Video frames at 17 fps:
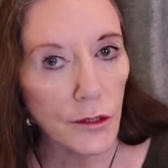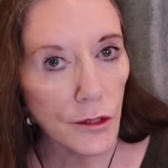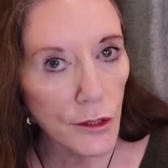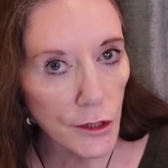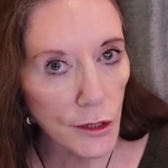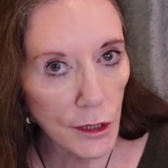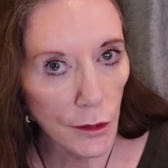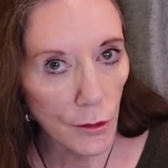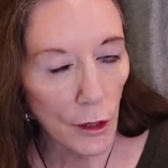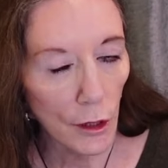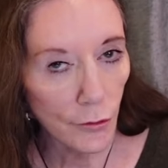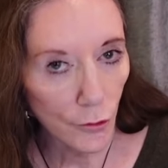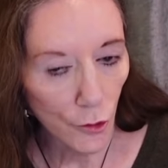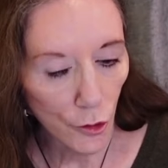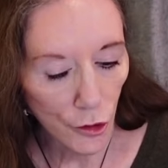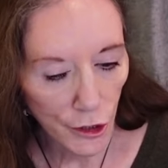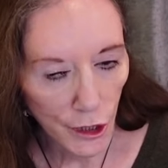So I've
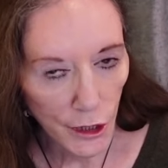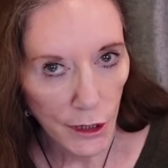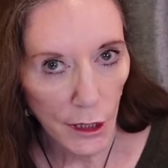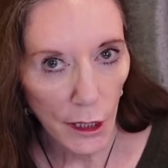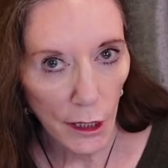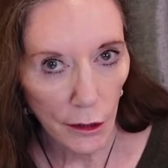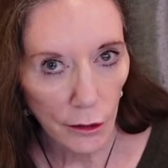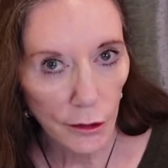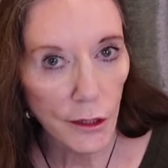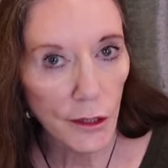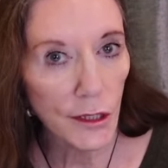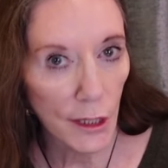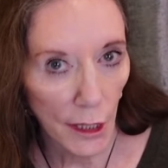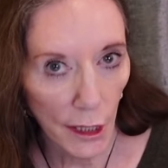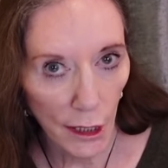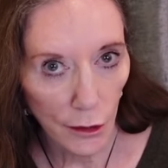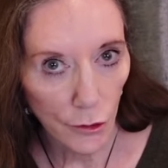already taken this
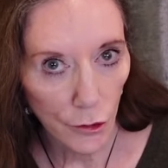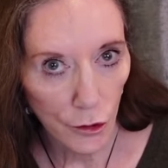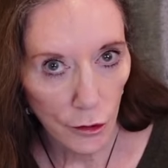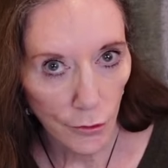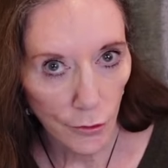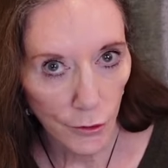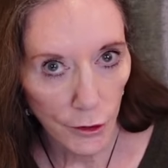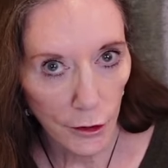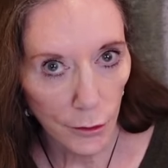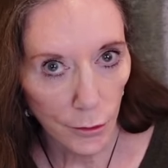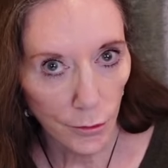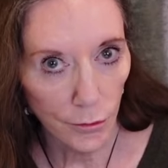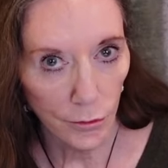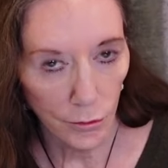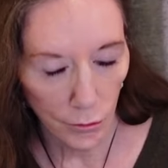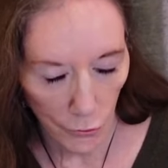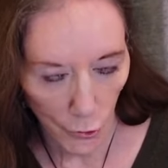out of the
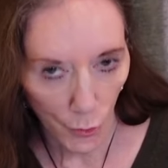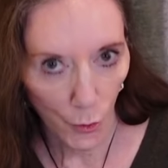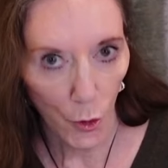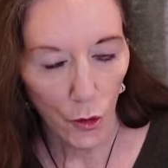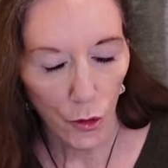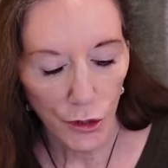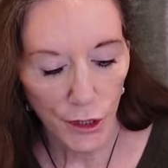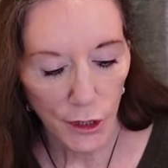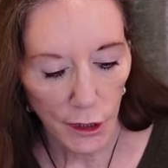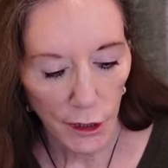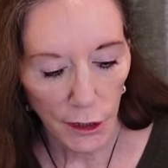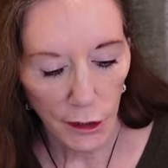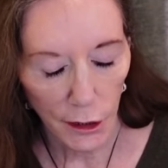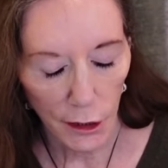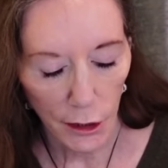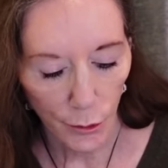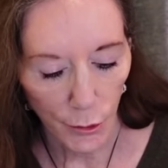box that it
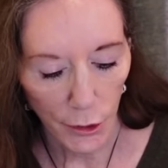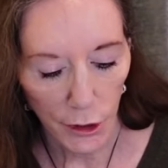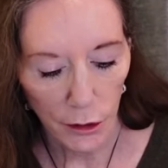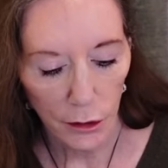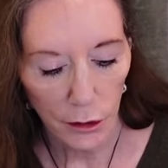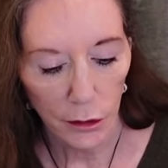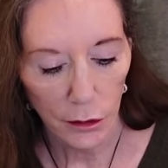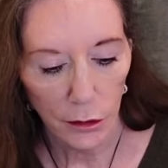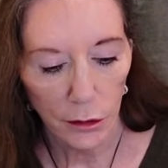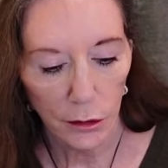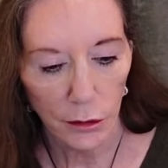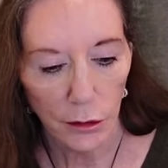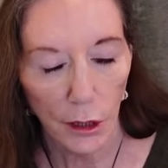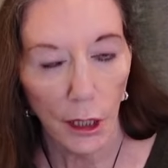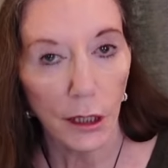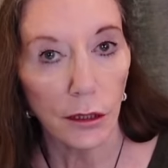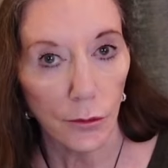came in,
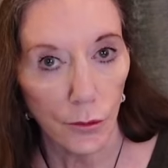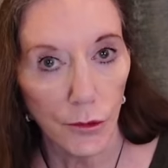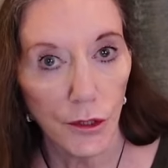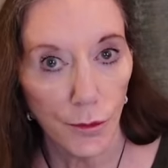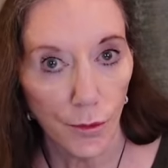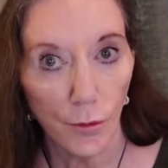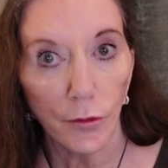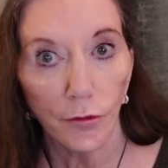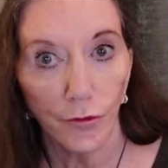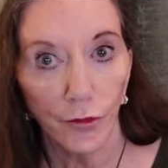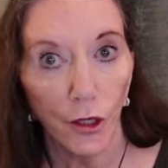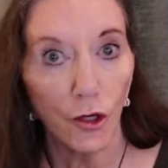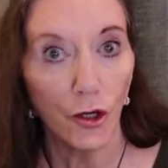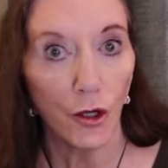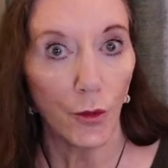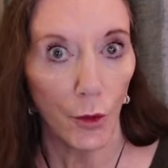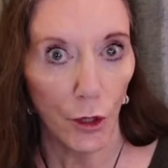and it was
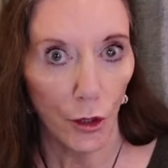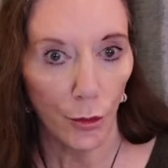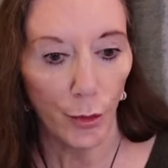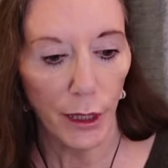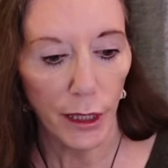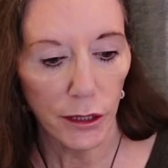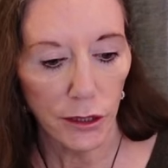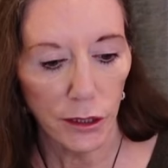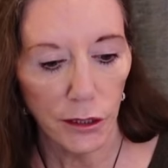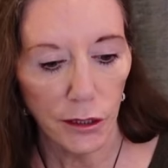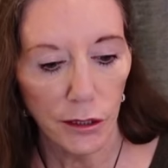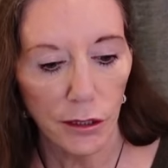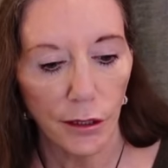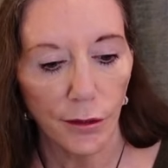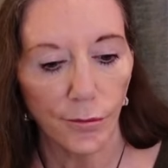very well padded.